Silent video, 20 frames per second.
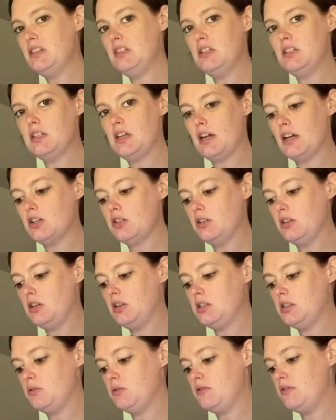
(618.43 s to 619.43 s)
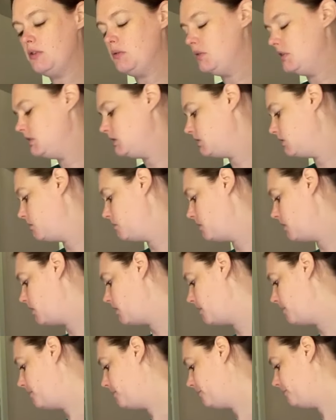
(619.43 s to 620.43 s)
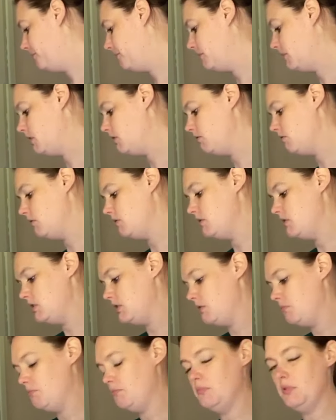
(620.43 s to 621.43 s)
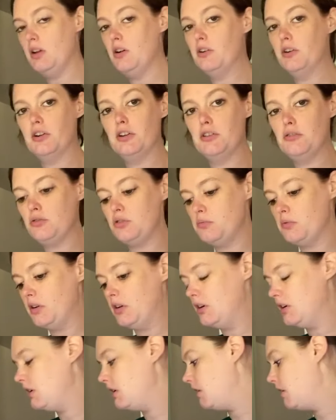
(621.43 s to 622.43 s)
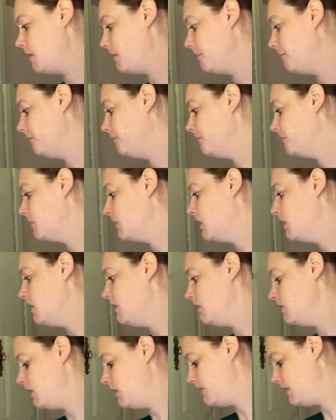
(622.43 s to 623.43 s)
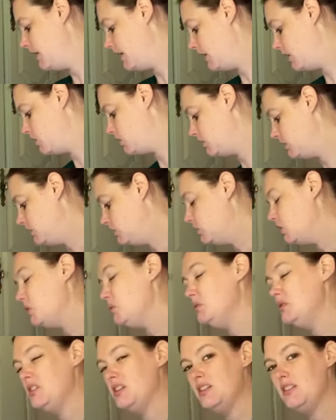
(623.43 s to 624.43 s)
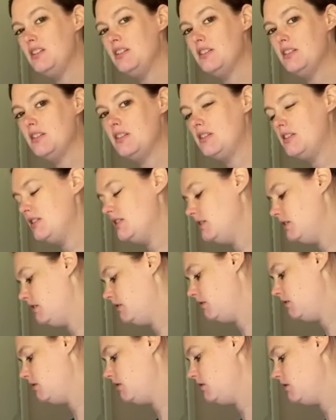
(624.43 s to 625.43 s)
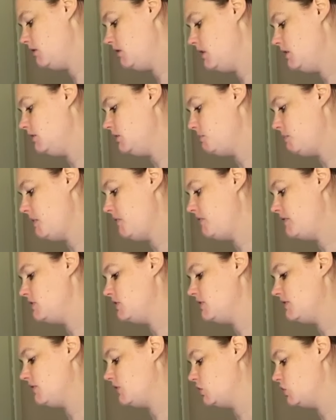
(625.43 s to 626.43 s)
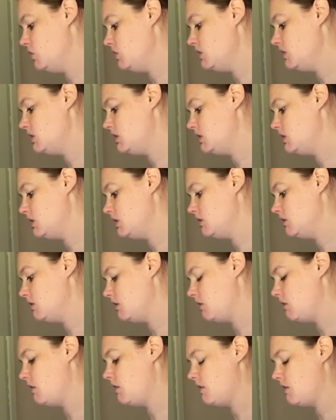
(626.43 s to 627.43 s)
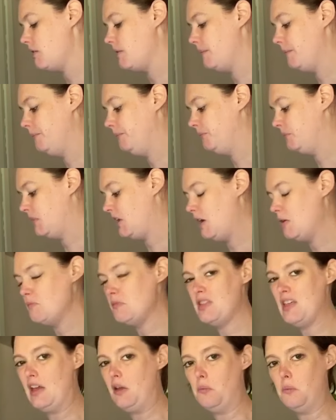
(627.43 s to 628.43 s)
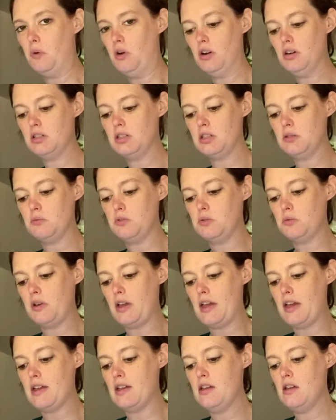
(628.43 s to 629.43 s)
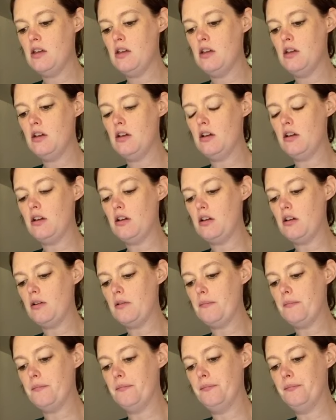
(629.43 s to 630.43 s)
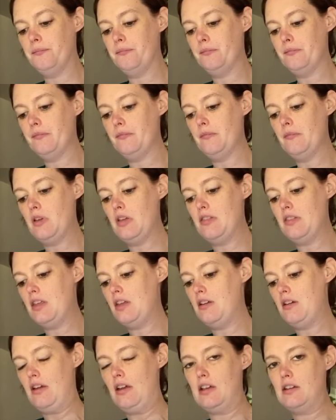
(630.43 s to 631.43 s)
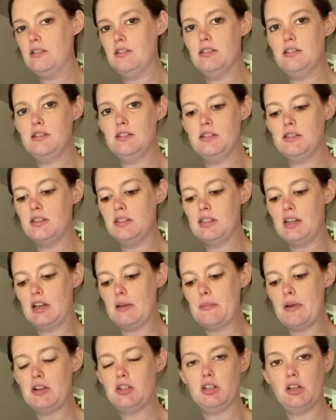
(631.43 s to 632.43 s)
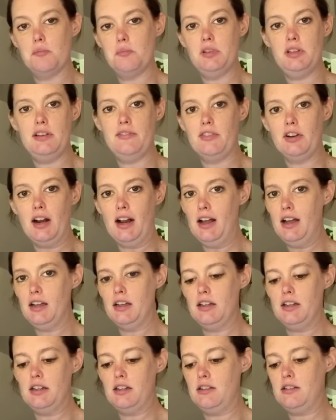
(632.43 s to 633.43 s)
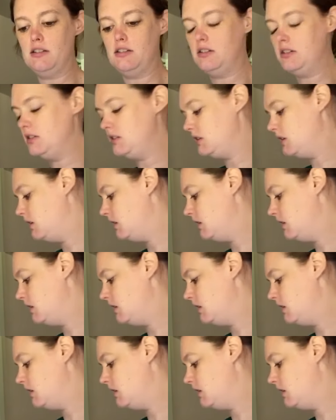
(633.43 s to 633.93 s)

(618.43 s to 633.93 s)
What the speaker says: these, actually, because I was following some, was a blogger, YouTuber, that they actually toasted the English muffins first. And they worked, it was okay. And then the second batch I completely forgot, and